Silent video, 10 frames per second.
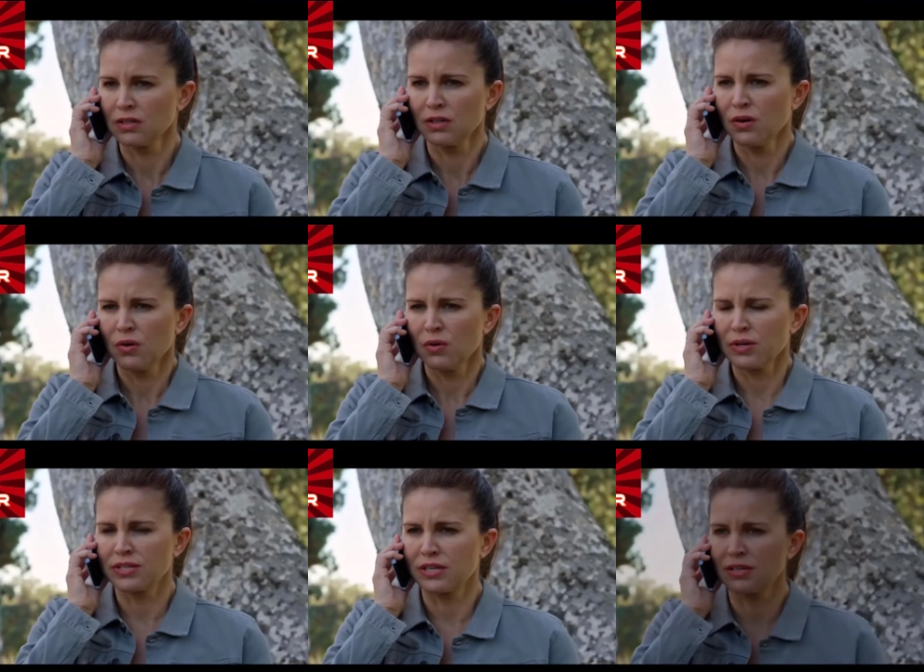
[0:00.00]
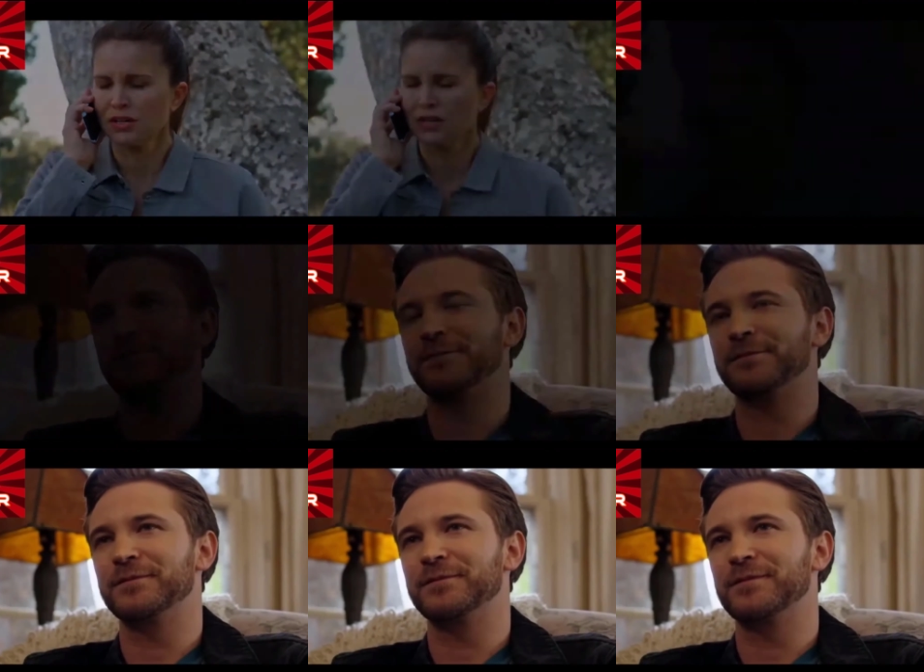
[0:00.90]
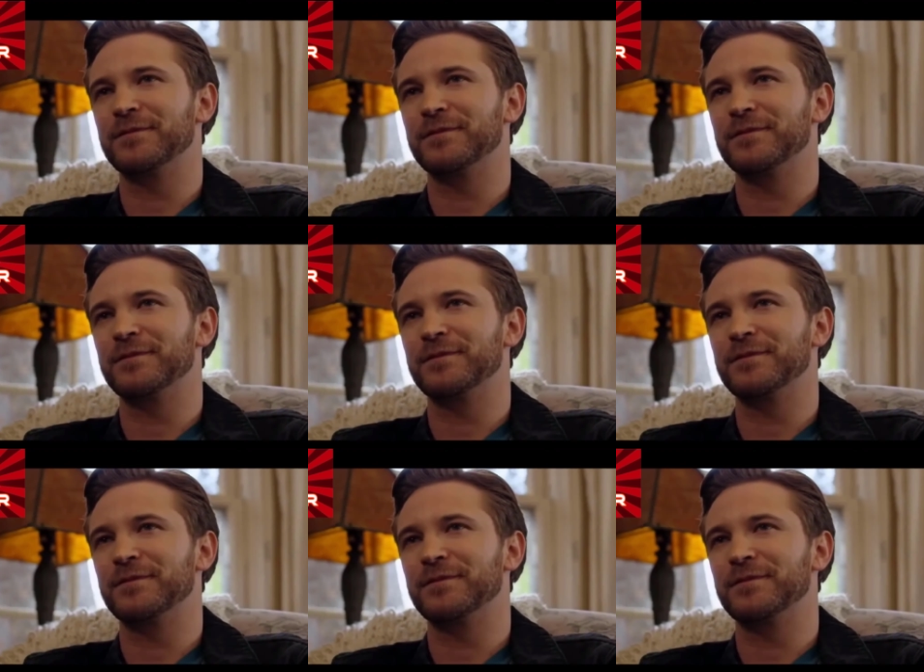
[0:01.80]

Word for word: it's me. David, where's